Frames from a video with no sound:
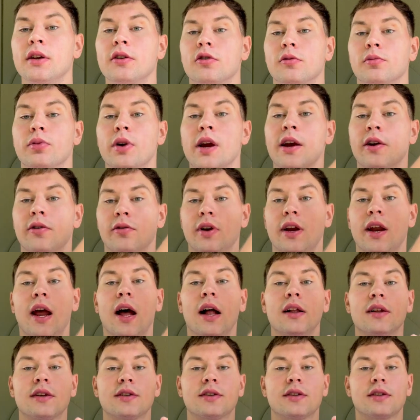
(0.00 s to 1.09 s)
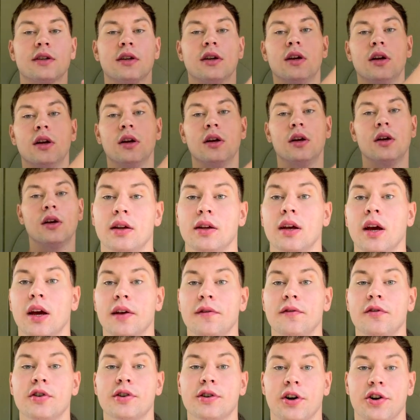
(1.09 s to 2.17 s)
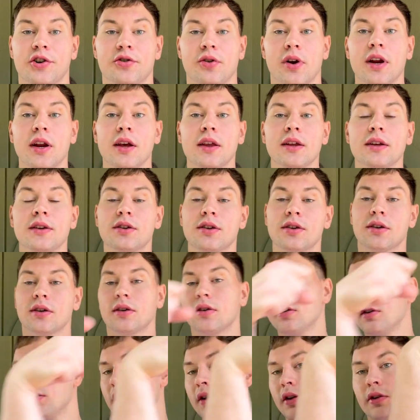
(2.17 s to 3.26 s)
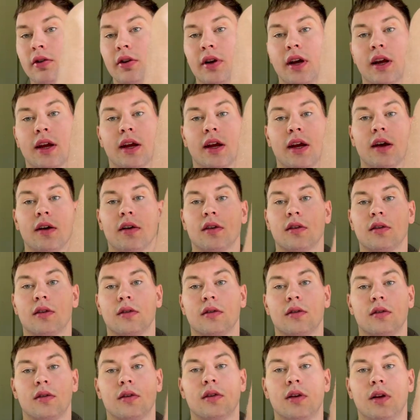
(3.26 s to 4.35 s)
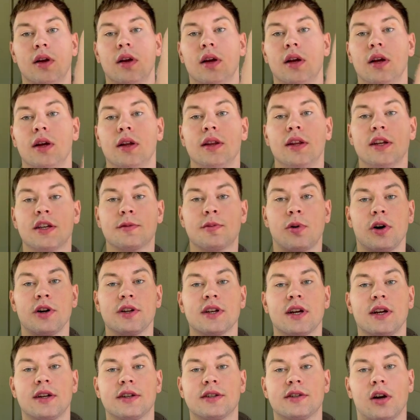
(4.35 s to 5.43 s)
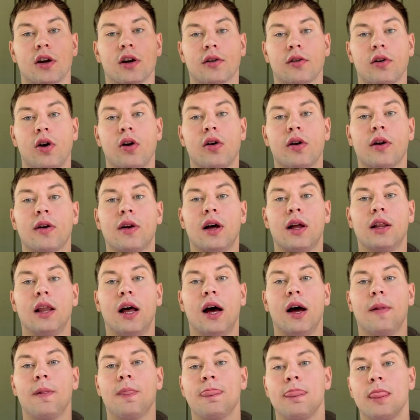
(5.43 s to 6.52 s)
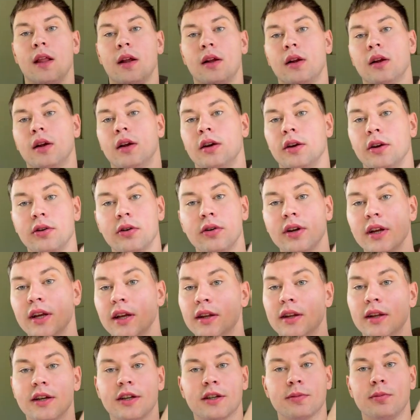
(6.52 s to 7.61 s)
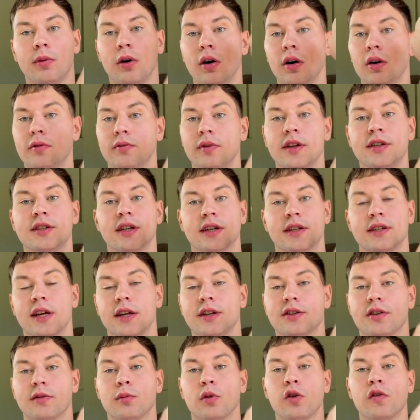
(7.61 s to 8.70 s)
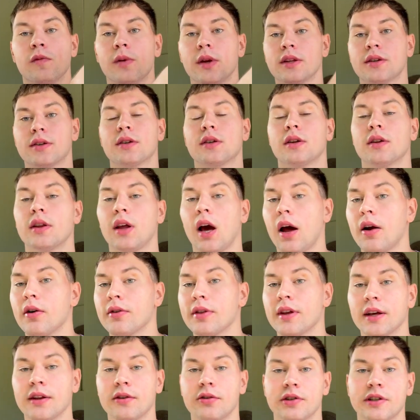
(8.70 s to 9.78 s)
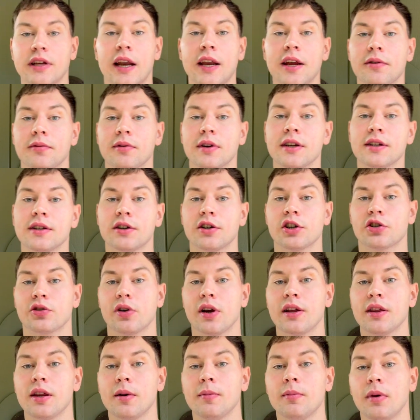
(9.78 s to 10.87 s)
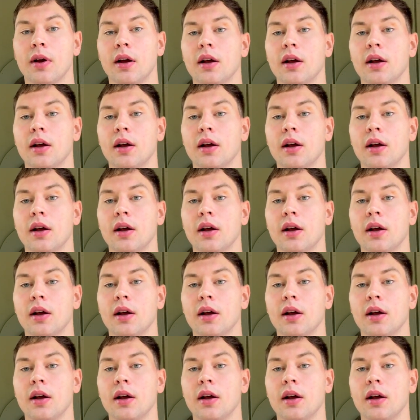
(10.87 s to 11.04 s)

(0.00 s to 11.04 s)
your brachioradialis. Yeah, if you start training this, you're going to get, this part's going to start growing a lot. You don't need these small wrist extensor movements. I don't think there's any reason to train them.